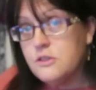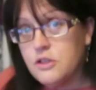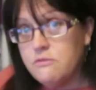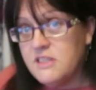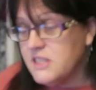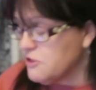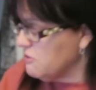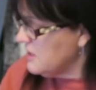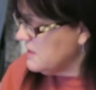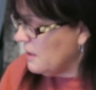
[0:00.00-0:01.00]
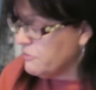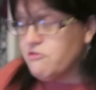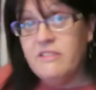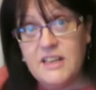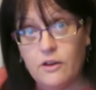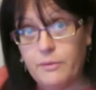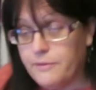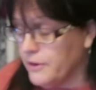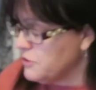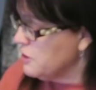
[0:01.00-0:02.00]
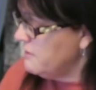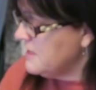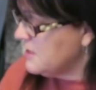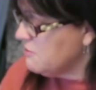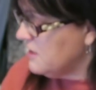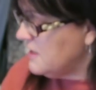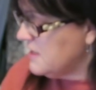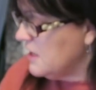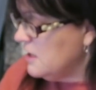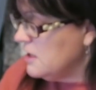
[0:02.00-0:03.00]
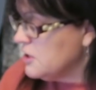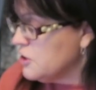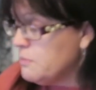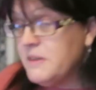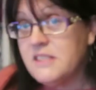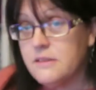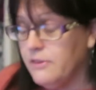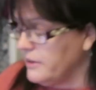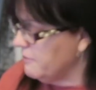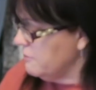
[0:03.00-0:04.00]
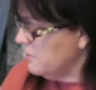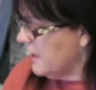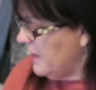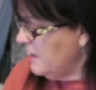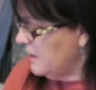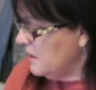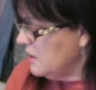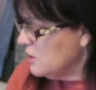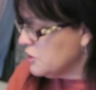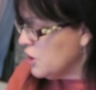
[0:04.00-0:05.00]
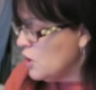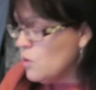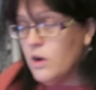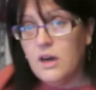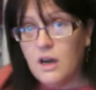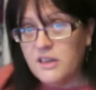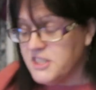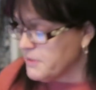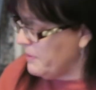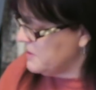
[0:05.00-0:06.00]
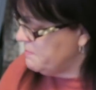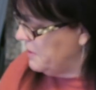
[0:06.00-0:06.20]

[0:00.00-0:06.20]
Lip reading: 2 Reese's Trees. I'm reading it off my phone. 2 Reese's Trees, 2 pieces of light fruitcake, 2 ice spice